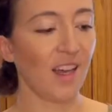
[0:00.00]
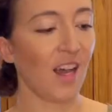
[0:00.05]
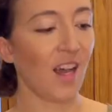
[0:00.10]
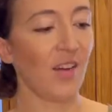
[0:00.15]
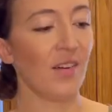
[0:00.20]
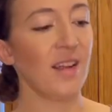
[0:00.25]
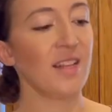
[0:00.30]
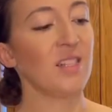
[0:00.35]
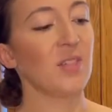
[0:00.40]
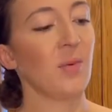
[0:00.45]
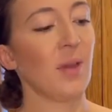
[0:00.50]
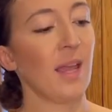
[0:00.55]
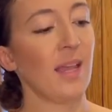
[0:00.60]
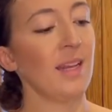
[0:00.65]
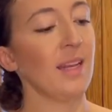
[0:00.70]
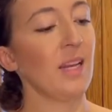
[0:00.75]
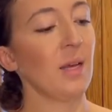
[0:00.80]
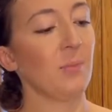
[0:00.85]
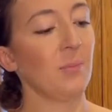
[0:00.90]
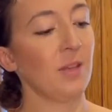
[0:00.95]
All right, so I
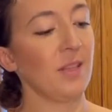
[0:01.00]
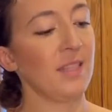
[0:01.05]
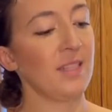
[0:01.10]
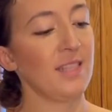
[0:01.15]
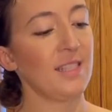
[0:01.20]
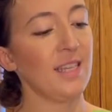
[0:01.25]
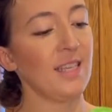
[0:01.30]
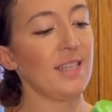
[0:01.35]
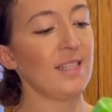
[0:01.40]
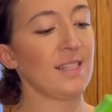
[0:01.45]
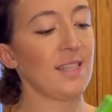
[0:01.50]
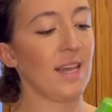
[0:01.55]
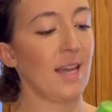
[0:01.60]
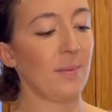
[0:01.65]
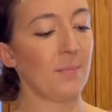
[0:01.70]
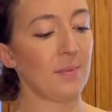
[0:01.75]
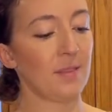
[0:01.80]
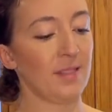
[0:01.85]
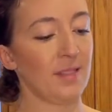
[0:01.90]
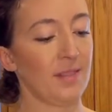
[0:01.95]
ended up with 6
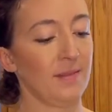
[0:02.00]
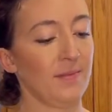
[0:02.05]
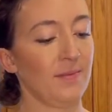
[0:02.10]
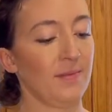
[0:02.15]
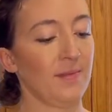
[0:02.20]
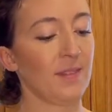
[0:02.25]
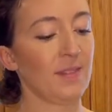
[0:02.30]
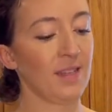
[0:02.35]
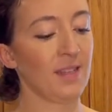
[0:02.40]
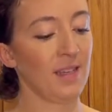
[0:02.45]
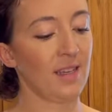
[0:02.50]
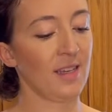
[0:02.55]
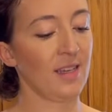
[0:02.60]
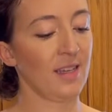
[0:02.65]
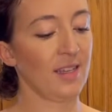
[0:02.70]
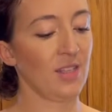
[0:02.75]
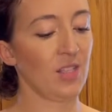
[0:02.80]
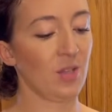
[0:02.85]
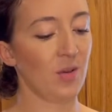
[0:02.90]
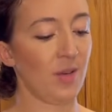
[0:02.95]
cups.
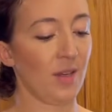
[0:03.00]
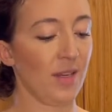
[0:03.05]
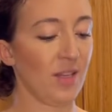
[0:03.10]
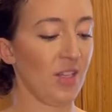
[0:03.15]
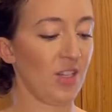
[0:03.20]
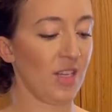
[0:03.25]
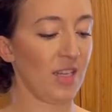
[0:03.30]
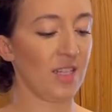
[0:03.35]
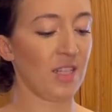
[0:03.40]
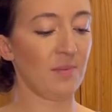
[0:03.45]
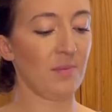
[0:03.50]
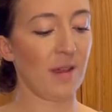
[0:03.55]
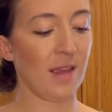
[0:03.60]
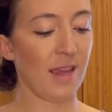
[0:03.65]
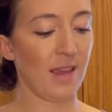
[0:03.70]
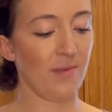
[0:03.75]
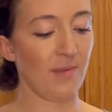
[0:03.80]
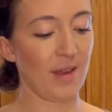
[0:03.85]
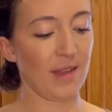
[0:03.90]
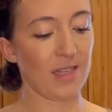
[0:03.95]
So I'll adjust my
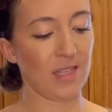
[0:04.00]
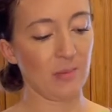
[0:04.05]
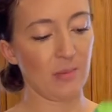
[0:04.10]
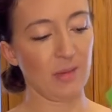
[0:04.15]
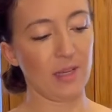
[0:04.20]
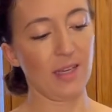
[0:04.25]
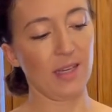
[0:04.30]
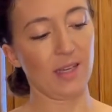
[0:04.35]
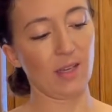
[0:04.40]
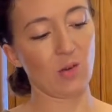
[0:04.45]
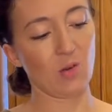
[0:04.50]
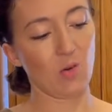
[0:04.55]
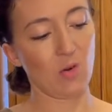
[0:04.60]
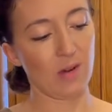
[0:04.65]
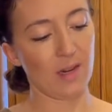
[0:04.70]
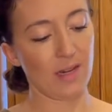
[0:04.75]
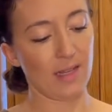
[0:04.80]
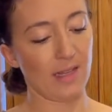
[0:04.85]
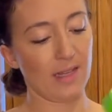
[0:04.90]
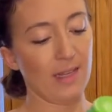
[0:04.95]
recipe
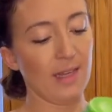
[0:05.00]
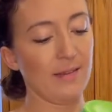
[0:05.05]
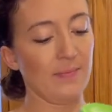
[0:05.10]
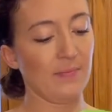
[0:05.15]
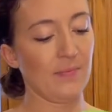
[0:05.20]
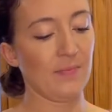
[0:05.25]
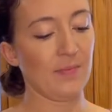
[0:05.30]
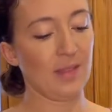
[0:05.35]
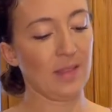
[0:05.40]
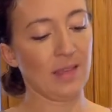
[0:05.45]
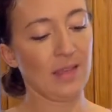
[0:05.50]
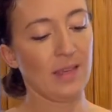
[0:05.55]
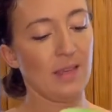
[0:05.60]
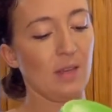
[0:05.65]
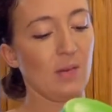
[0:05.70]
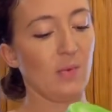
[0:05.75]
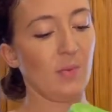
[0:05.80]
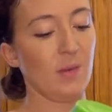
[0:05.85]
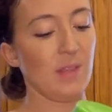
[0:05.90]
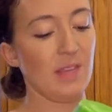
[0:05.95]
accordingly
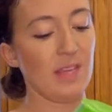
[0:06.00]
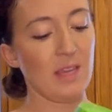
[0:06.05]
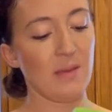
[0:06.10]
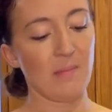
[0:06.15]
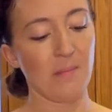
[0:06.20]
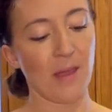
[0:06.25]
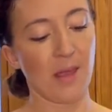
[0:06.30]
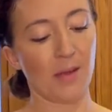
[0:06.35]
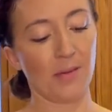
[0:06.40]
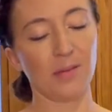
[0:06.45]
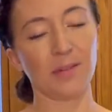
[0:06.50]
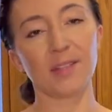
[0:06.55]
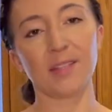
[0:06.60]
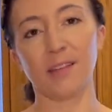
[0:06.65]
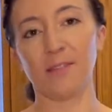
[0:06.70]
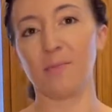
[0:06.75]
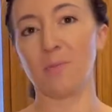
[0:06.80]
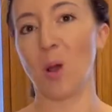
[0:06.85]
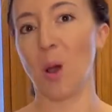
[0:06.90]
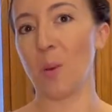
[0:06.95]
with the amounts
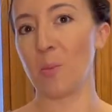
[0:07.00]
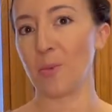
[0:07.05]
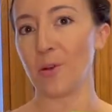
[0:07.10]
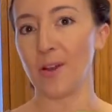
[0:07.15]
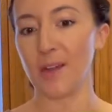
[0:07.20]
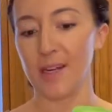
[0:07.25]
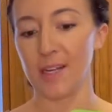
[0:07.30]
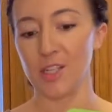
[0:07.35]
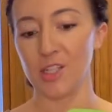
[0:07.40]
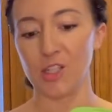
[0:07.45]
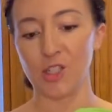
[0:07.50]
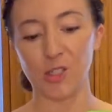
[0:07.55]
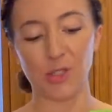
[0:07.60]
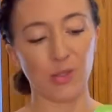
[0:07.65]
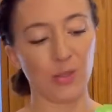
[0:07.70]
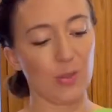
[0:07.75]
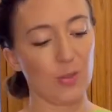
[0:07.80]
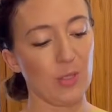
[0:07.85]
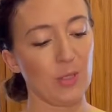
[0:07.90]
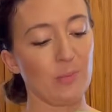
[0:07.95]
of pomegranate
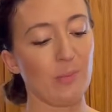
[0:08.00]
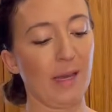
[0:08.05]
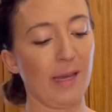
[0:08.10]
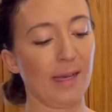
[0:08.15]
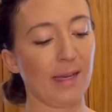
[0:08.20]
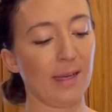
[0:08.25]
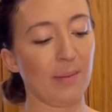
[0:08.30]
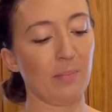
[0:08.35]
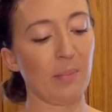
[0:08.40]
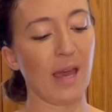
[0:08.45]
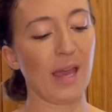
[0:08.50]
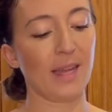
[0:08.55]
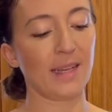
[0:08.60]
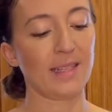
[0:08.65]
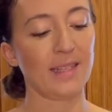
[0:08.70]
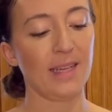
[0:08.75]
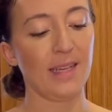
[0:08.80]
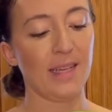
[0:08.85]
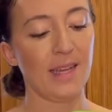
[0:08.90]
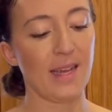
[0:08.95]
juice,
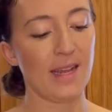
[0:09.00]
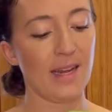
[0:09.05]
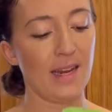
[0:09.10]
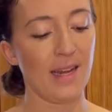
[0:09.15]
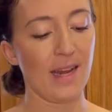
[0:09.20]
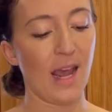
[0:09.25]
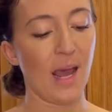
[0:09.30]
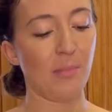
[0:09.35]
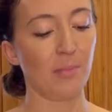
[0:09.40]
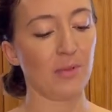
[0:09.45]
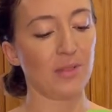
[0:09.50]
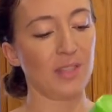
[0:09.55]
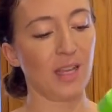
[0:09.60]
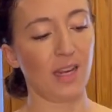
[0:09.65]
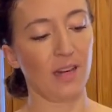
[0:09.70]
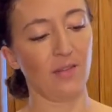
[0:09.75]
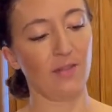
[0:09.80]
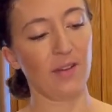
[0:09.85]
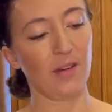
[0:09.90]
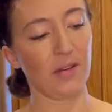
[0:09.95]
pectin, and apple
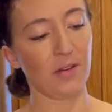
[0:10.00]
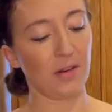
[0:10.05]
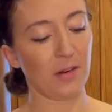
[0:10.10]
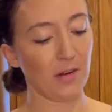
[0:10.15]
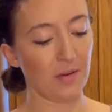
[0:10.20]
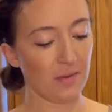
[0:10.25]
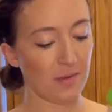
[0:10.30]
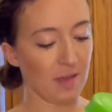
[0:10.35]
cider vinegar.